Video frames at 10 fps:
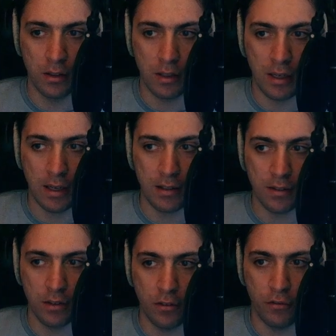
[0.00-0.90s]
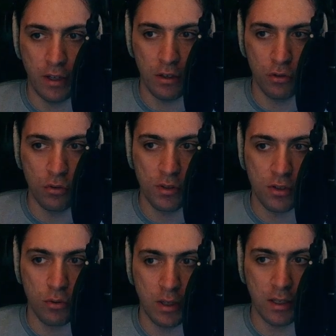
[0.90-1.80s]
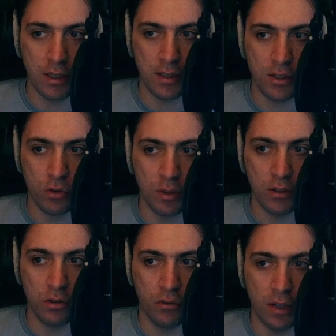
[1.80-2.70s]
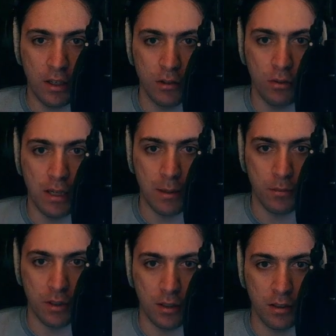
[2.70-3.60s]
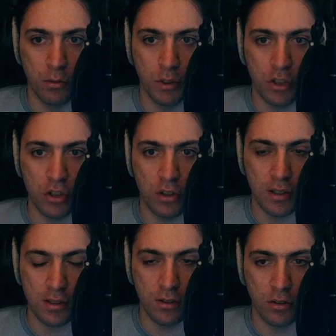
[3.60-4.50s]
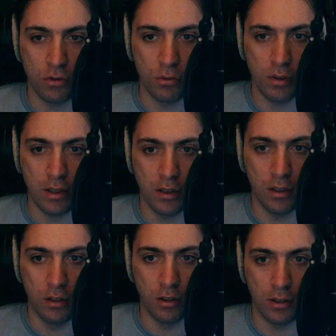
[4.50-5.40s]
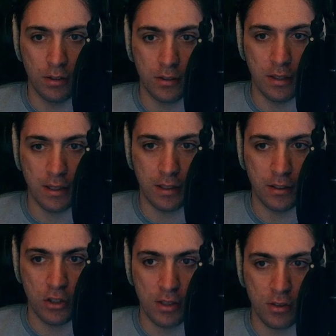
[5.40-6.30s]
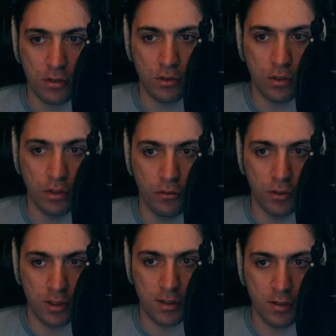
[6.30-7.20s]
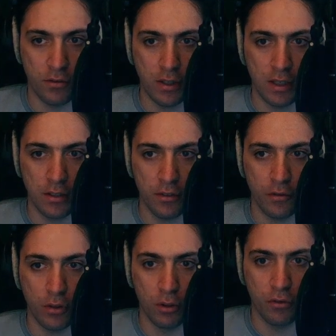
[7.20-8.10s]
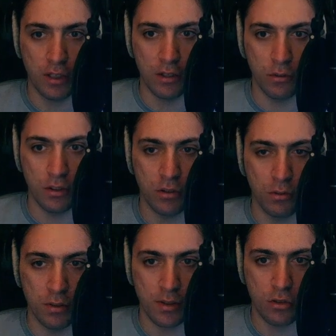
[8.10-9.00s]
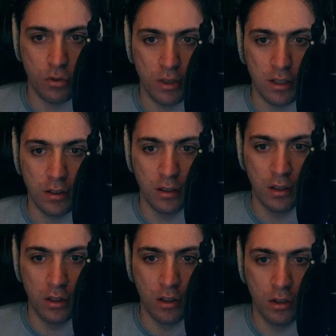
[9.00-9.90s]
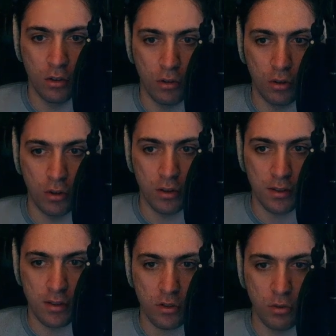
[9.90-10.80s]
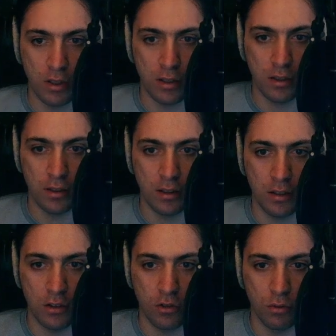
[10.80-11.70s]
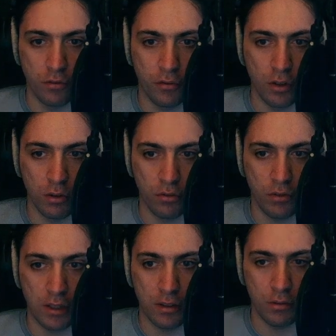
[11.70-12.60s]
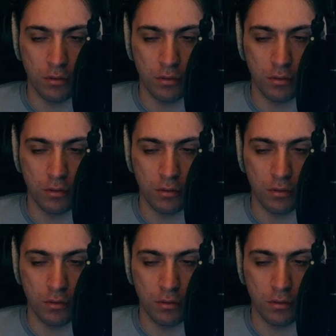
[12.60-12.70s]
and a ValueToString and string-to-value lambda, which doesn't do a lot, like it just converts a float value into a string or a string into a float value.